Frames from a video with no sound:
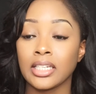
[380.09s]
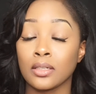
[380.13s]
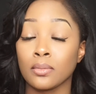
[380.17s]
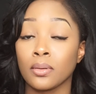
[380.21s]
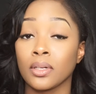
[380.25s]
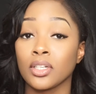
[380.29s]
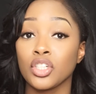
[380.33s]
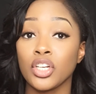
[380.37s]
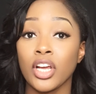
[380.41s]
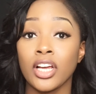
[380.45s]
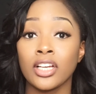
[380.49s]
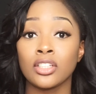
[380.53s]

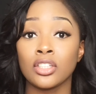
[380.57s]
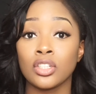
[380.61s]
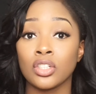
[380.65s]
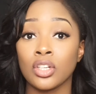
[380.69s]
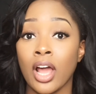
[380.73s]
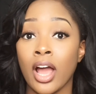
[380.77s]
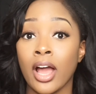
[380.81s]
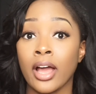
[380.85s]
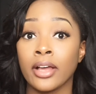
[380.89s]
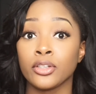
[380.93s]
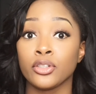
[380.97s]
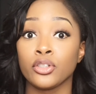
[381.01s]
especially
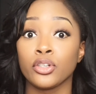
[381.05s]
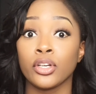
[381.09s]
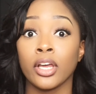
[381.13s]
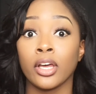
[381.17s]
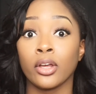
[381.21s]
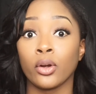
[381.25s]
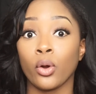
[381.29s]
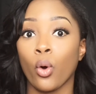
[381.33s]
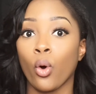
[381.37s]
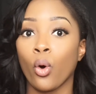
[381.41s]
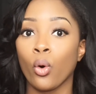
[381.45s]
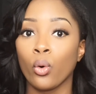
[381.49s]
as you
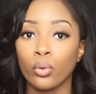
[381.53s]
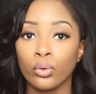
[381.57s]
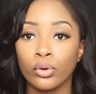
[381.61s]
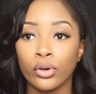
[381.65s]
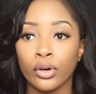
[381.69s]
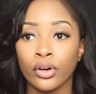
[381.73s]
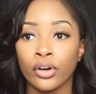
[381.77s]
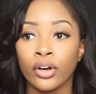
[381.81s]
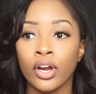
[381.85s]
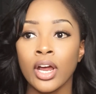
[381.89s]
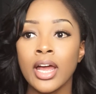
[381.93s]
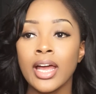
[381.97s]
get
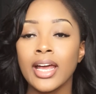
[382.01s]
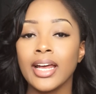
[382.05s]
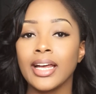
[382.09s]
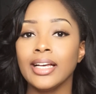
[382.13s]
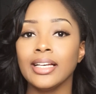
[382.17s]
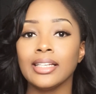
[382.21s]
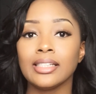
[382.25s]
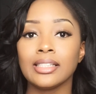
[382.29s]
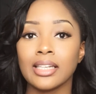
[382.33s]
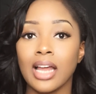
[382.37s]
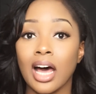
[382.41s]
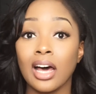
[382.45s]
older,
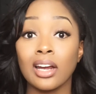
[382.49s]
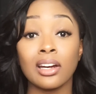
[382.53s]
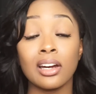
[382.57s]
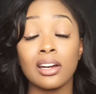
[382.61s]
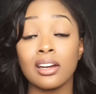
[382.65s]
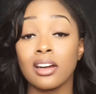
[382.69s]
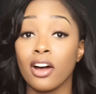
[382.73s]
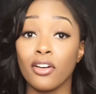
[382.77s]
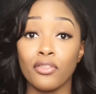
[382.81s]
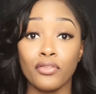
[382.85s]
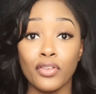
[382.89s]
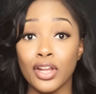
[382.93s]
is not
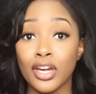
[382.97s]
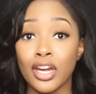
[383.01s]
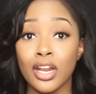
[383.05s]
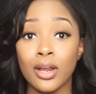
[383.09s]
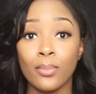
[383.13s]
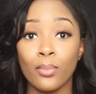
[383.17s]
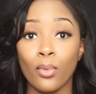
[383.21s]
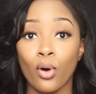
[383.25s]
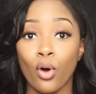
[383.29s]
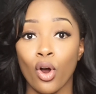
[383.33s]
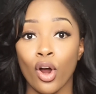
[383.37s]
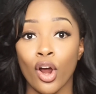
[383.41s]
enough
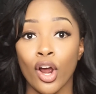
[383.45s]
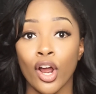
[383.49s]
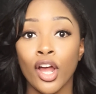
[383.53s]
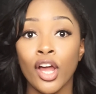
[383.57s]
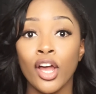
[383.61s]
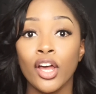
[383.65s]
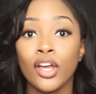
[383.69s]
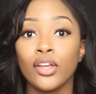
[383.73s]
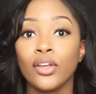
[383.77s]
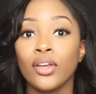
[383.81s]
anymore.